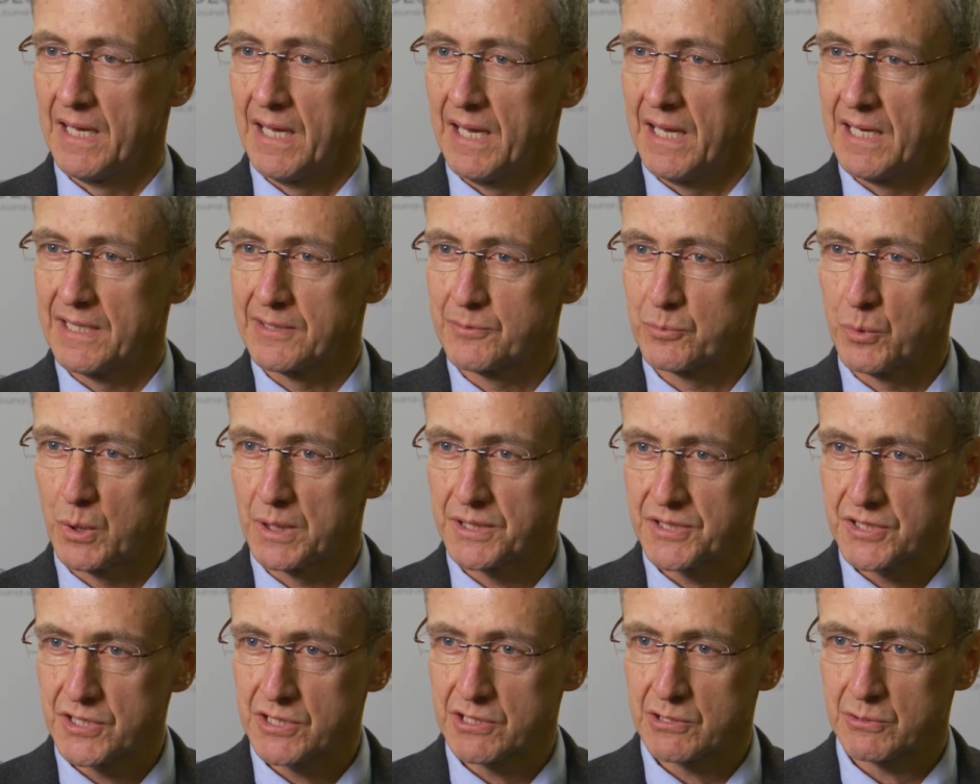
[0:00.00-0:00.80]
And
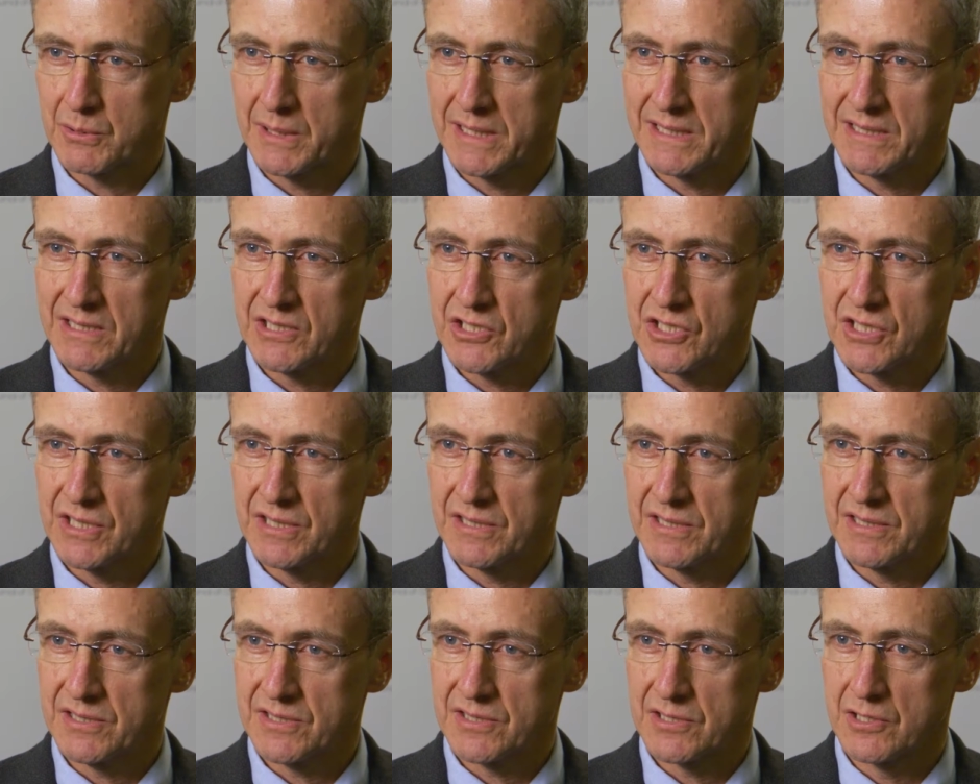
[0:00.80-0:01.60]
one
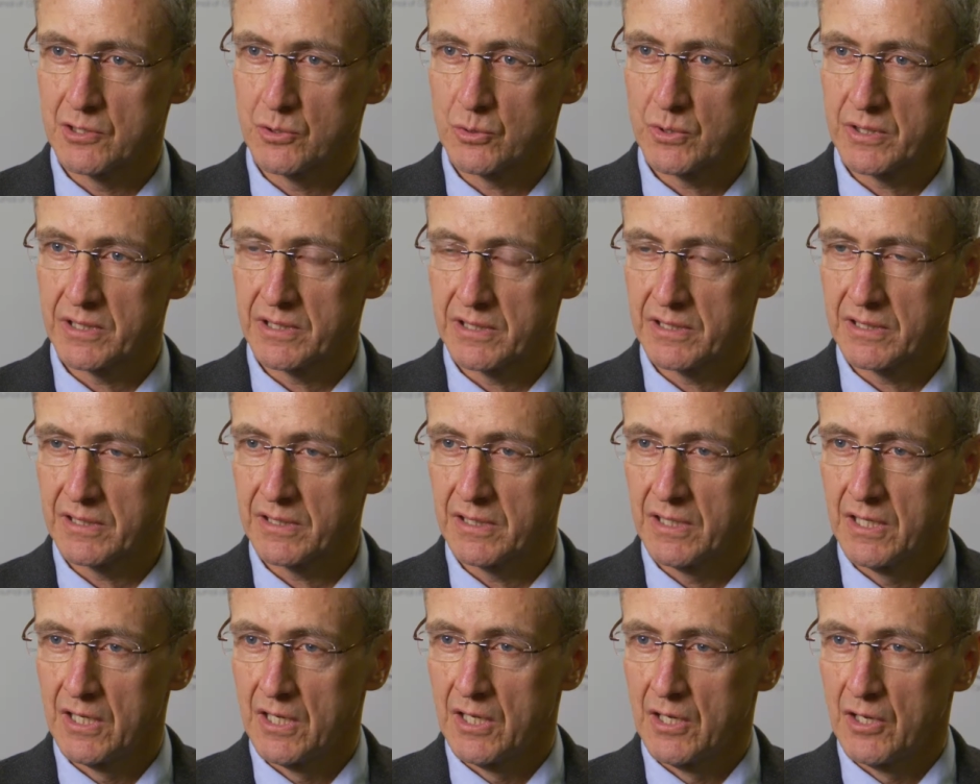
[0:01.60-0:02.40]
strategy is
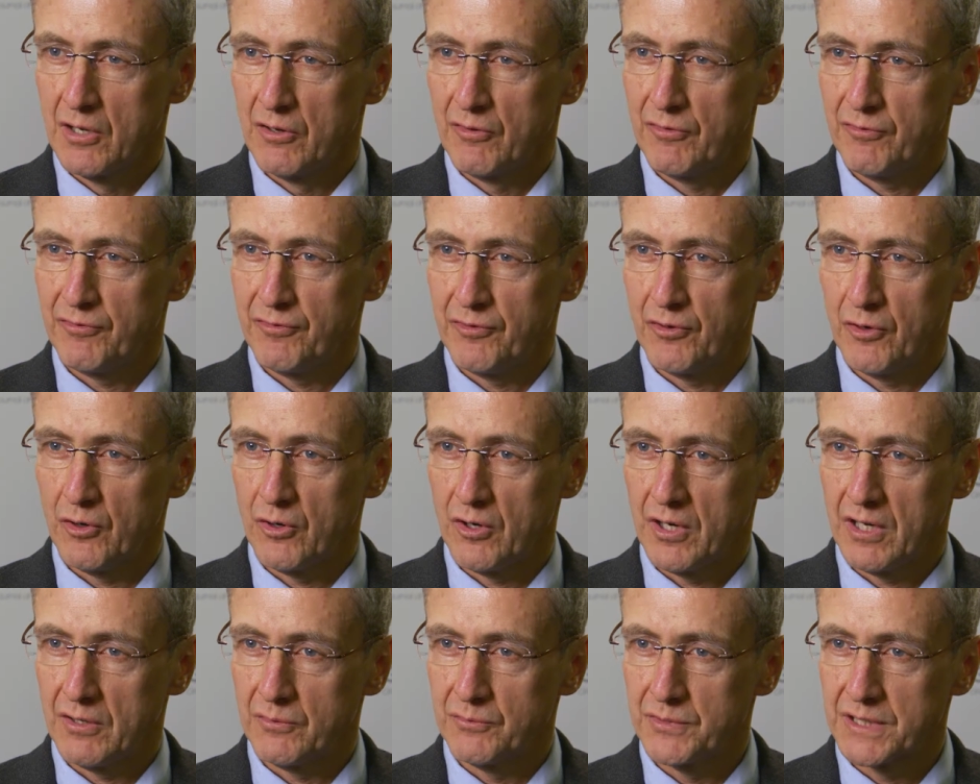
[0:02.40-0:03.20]
looking
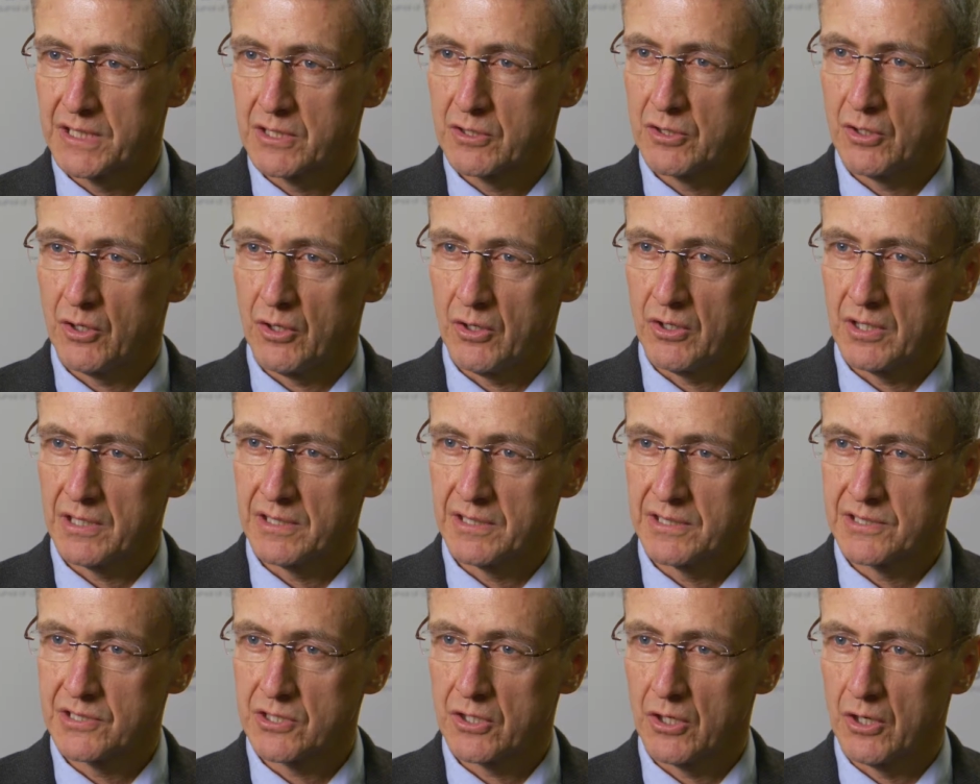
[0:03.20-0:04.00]
for, we call
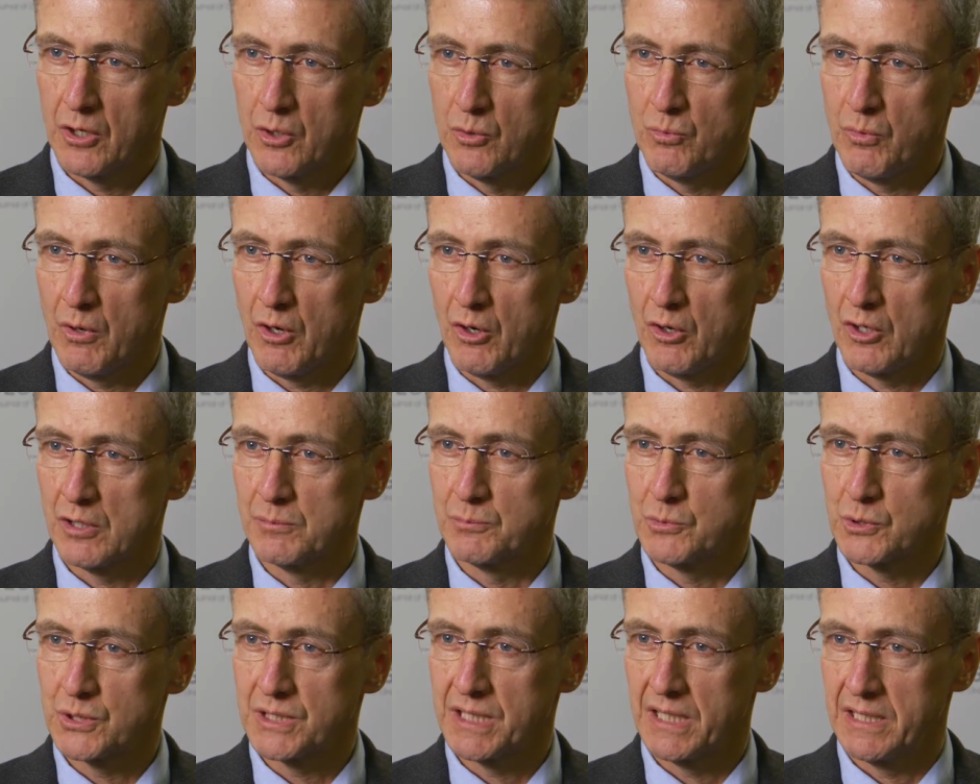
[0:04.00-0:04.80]
it overall
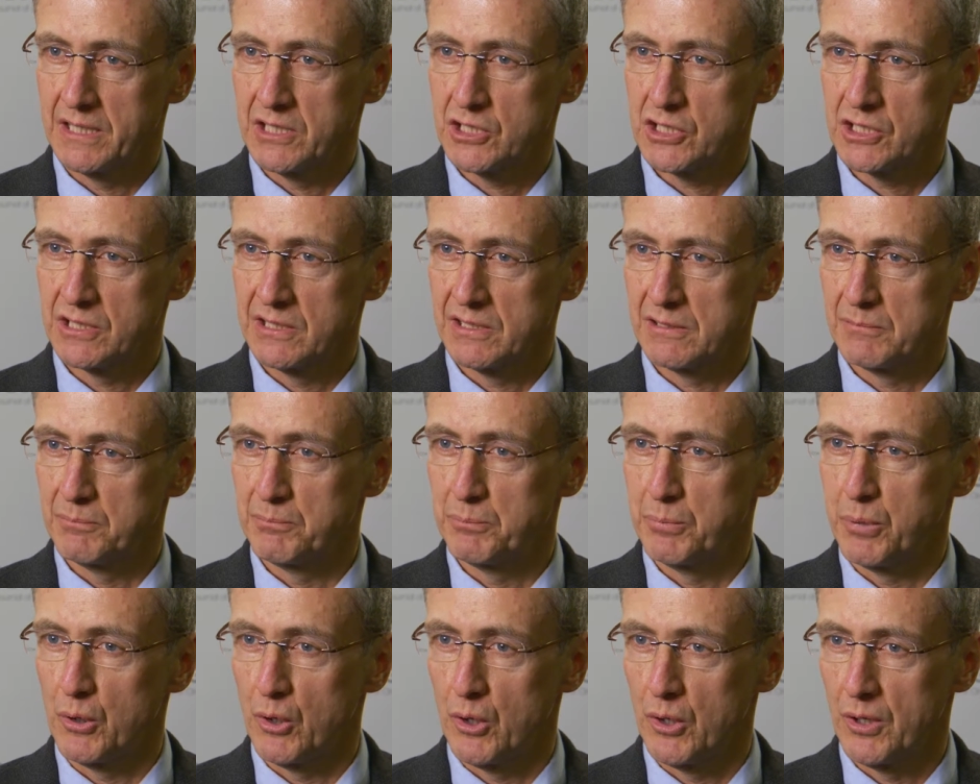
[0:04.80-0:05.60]
mutational
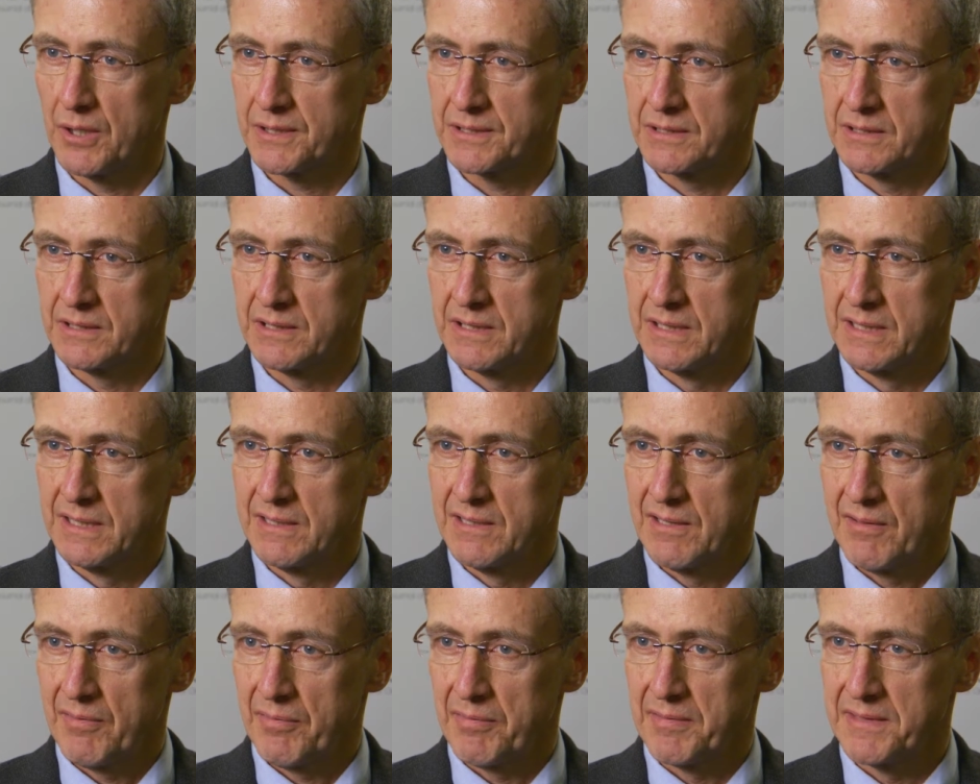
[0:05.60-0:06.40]
burden.
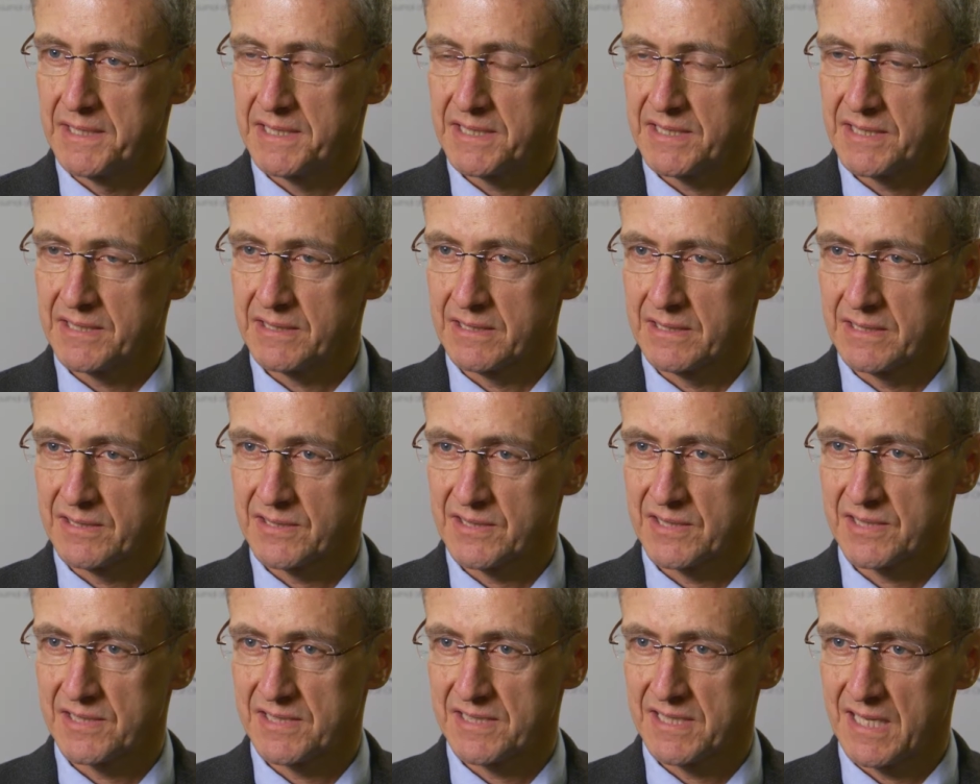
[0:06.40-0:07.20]
This
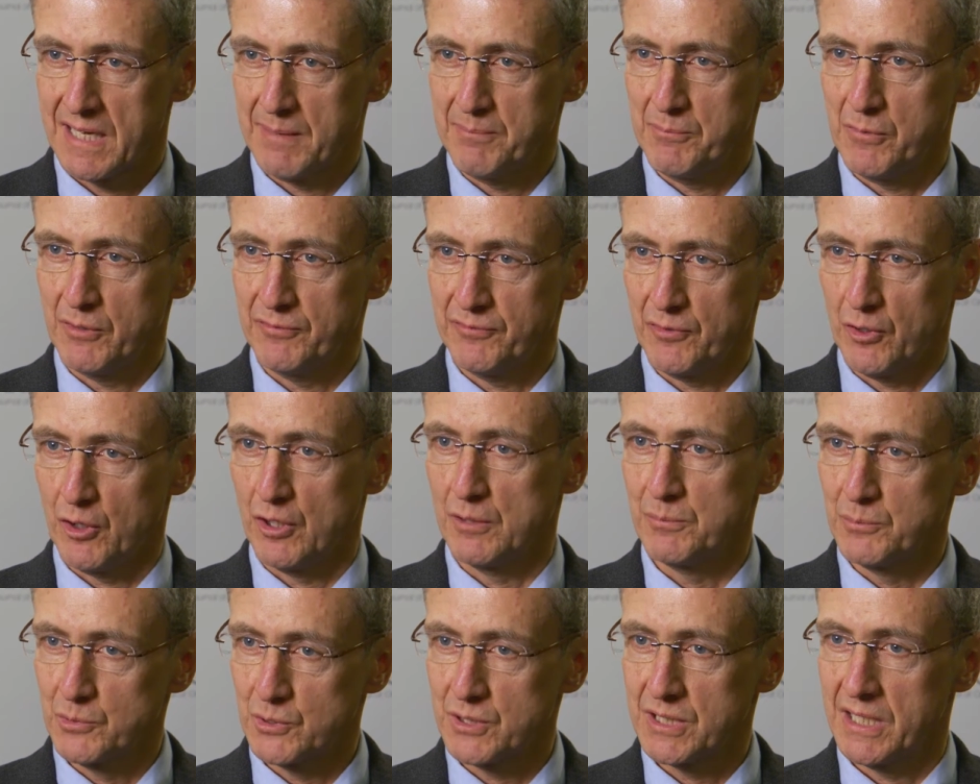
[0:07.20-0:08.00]
is the sum of
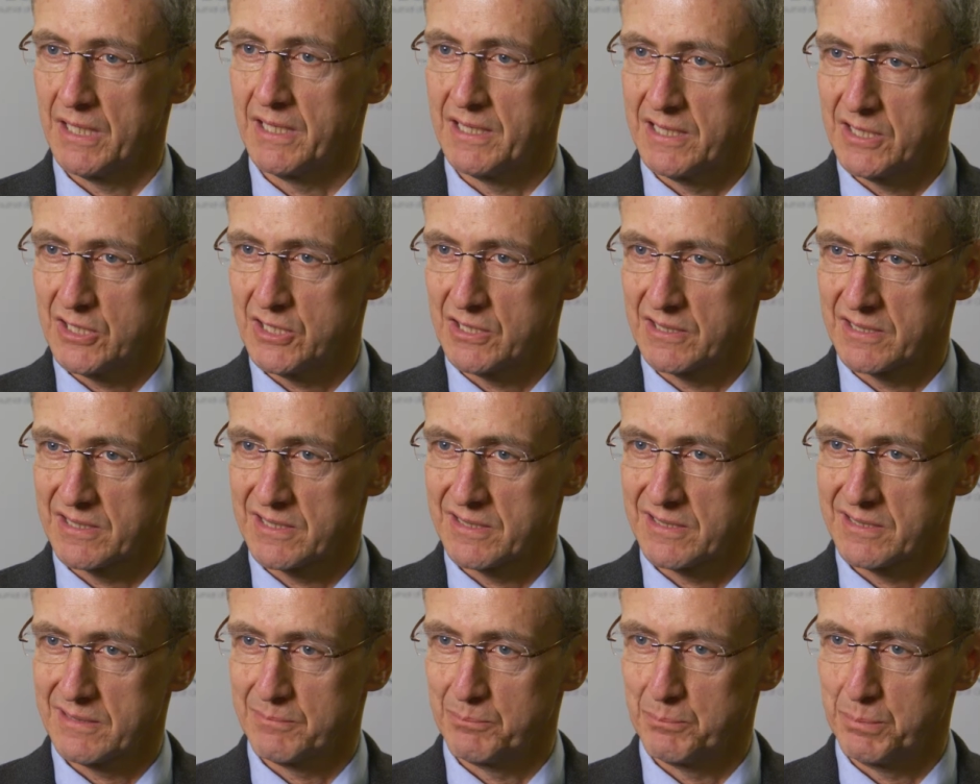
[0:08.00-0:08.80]
all
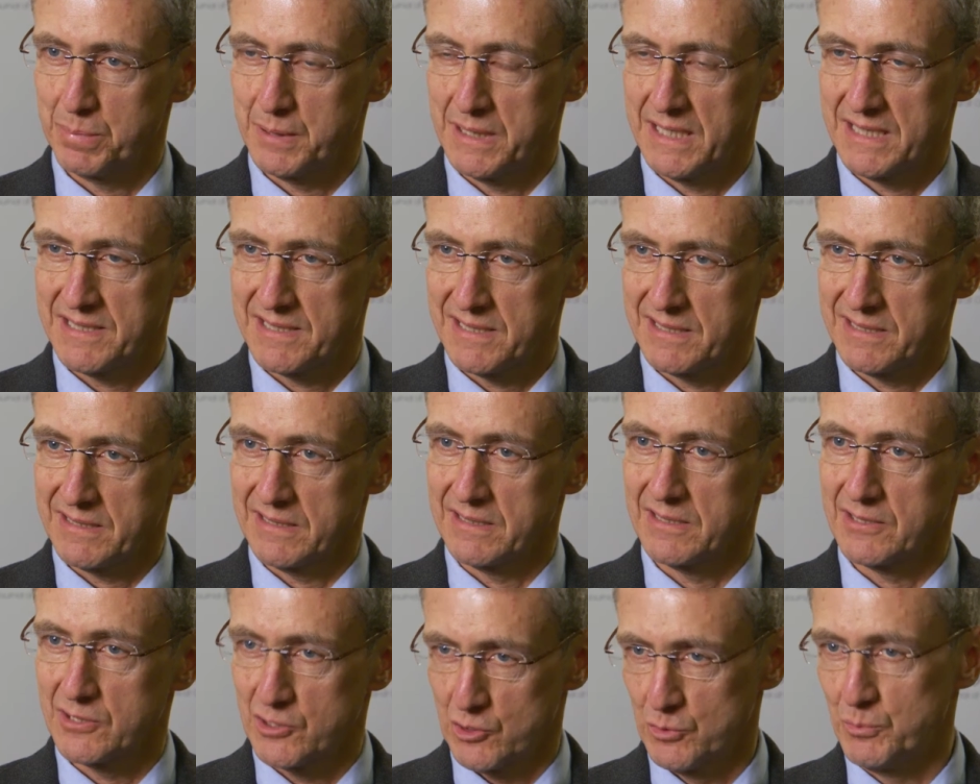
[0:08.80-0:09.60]
mutations present
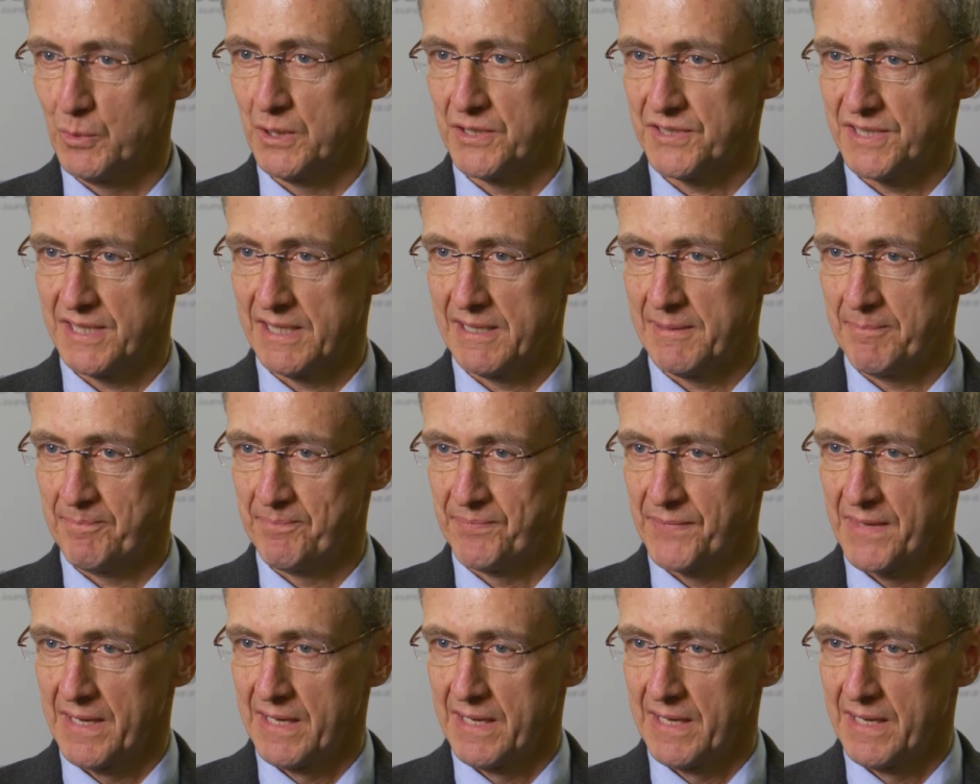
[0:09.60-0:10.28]
in a tumor cell.